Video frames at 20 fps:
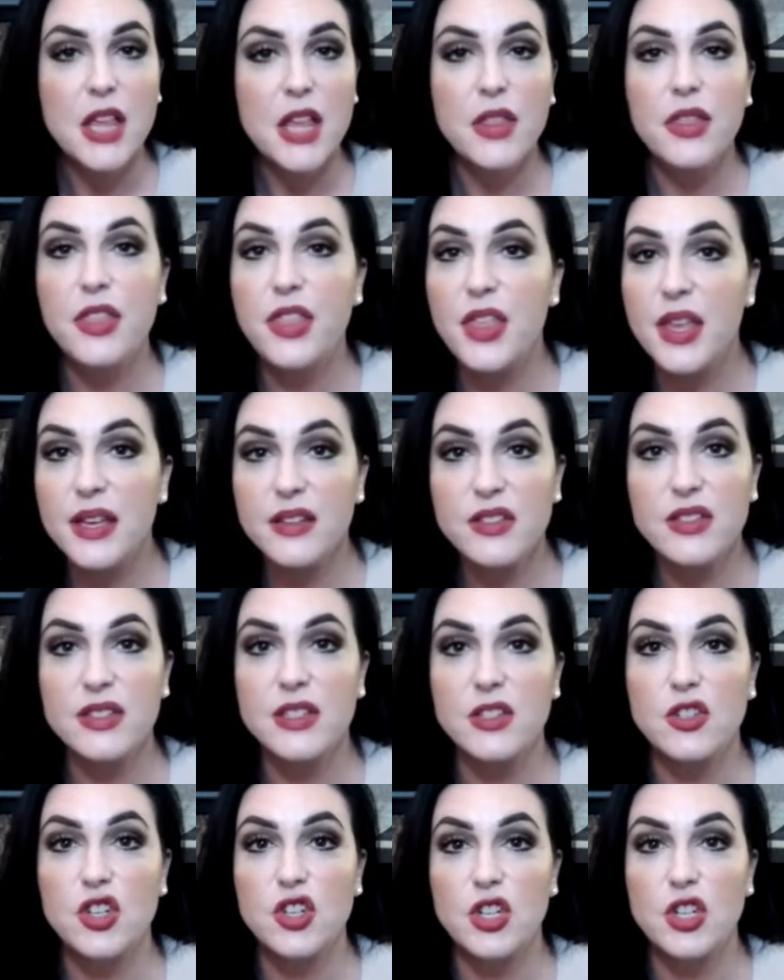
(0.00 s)
this
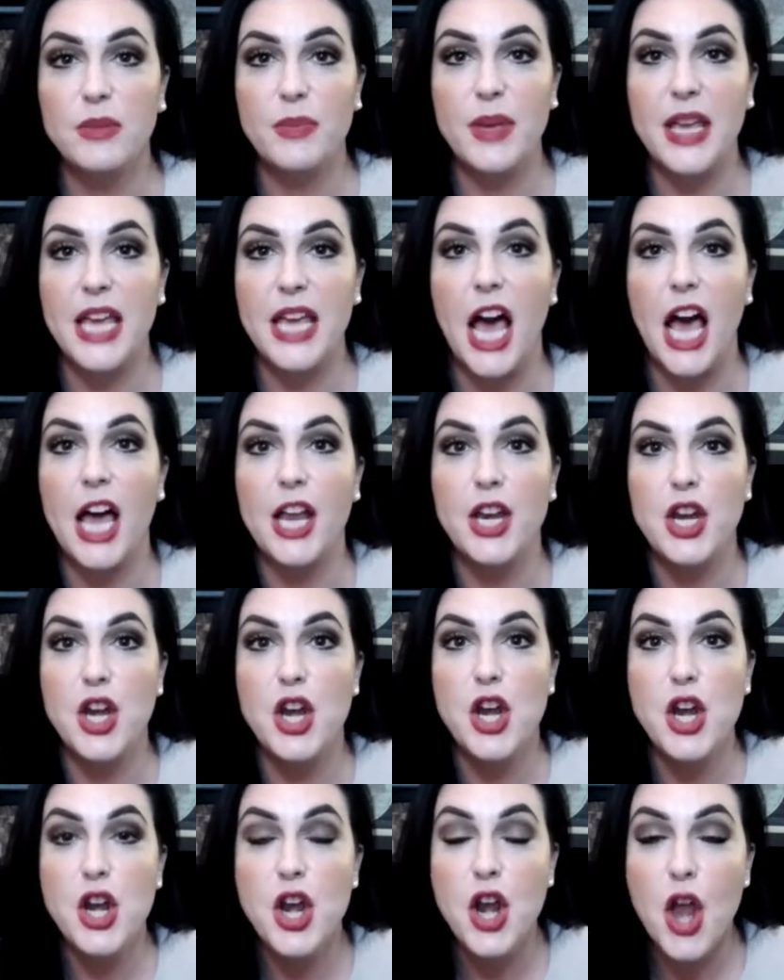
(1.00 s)
should be a
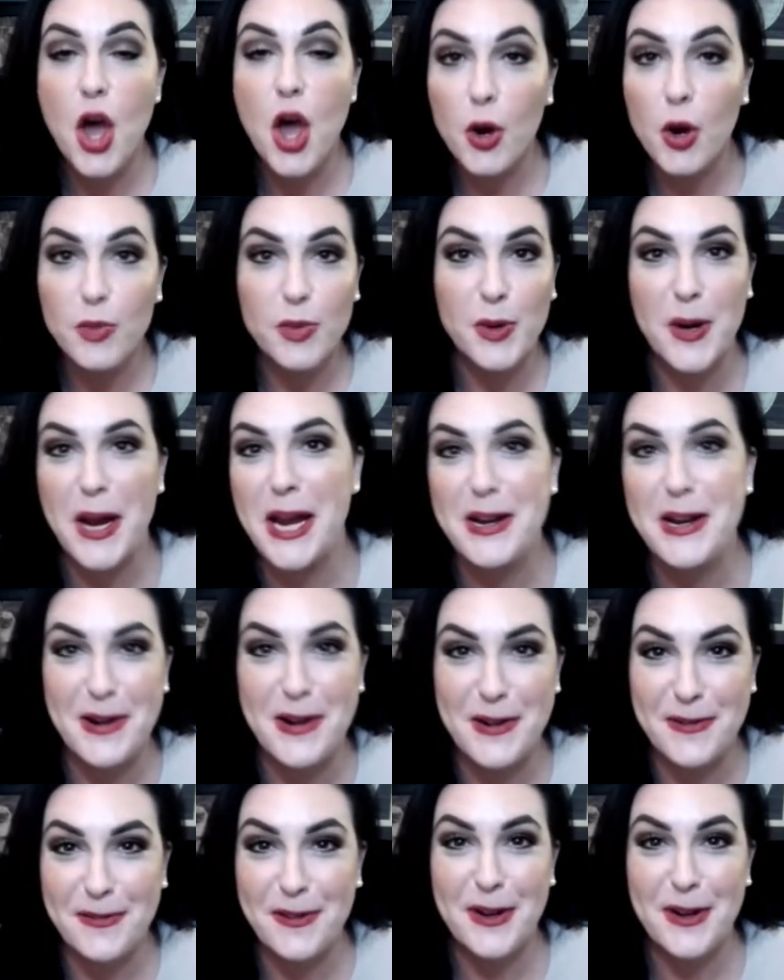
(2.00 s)
no-brainer